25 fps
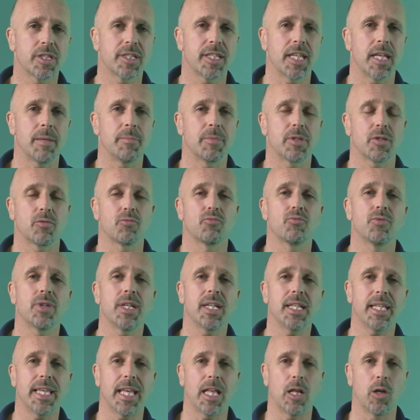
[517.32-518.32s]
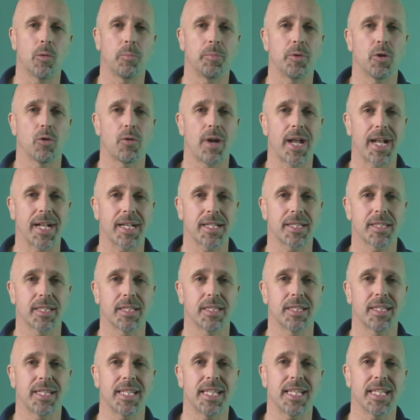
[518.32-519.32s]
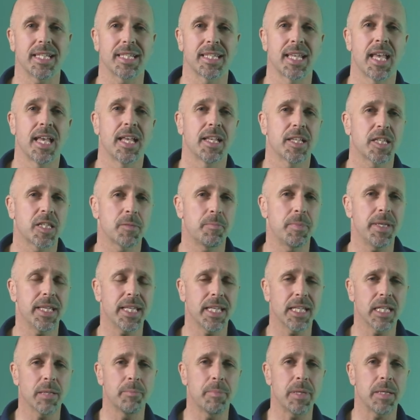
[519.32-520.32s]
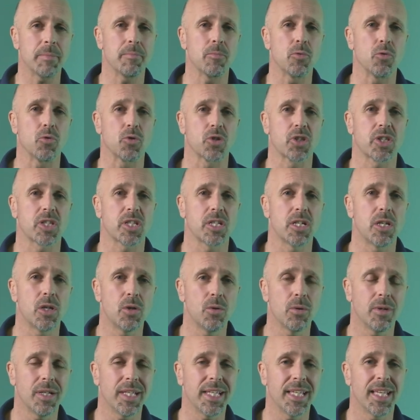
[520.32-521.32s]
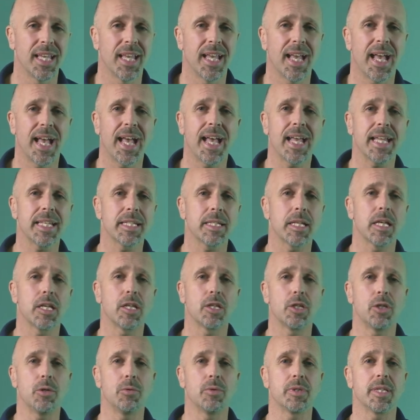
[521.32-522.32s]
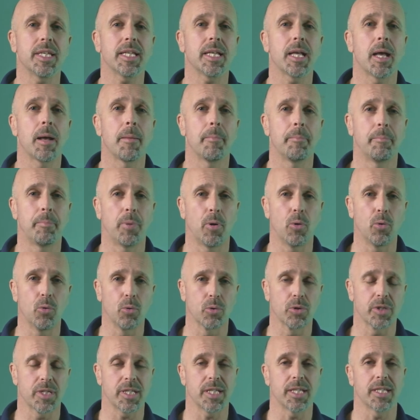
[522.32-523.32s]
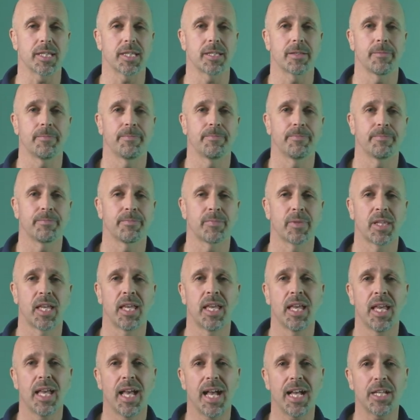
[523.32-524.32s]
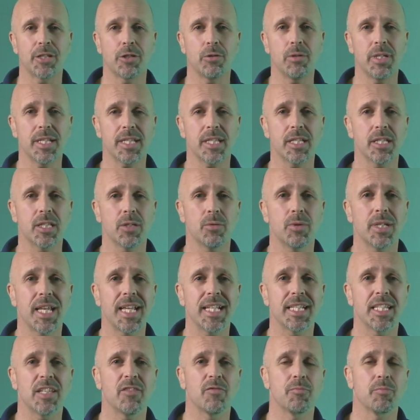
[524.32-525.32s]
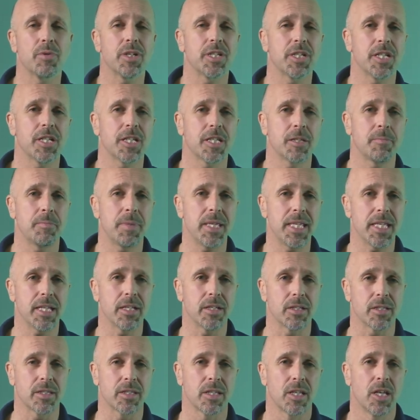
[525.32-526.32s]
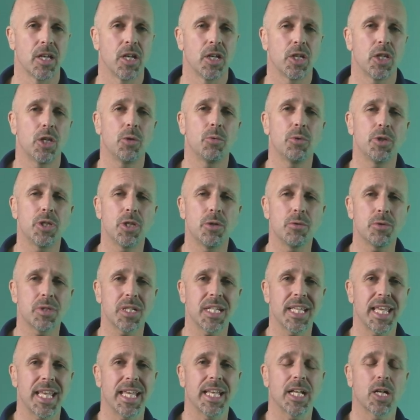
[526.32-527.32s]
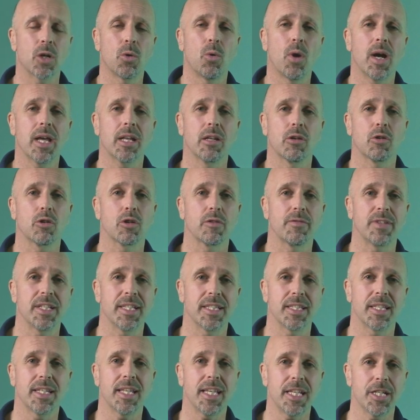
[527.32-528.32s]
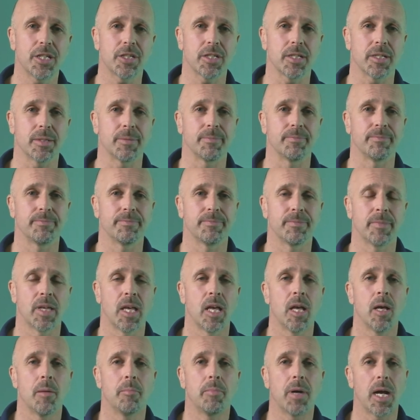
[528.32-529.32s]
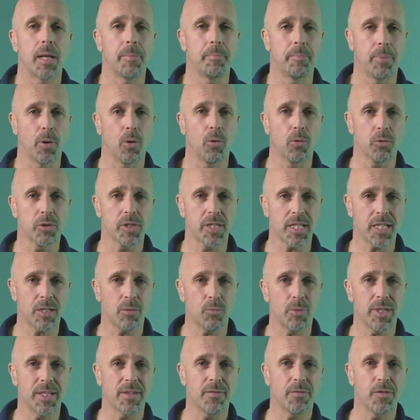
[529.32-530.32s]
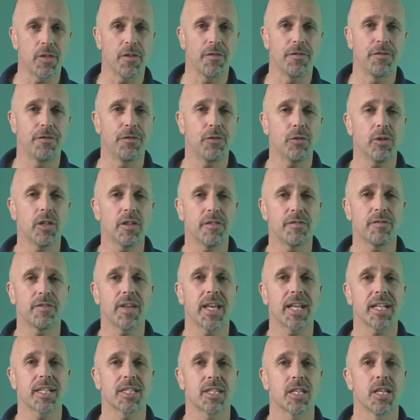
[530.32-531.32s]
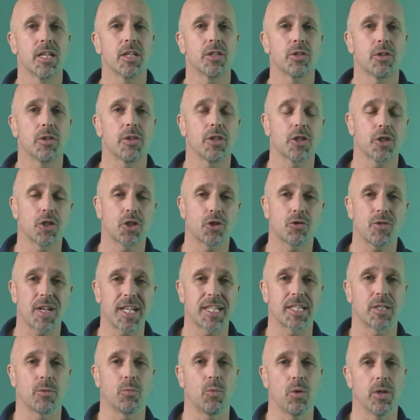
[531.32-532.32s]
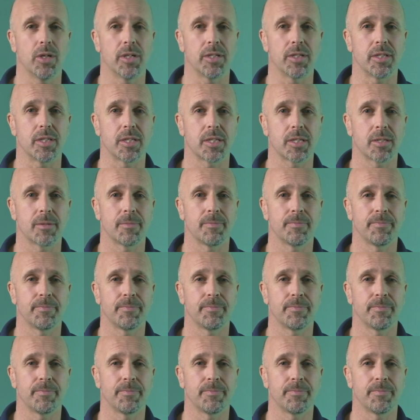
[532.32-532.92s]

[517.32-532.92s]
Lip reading: tip to really help your accent is speaking a bit more slowly and using pauses. As you listen to native British speakers, you will usually hear quite a lot of intonation. By pausing, we give the full effect to the stressed words.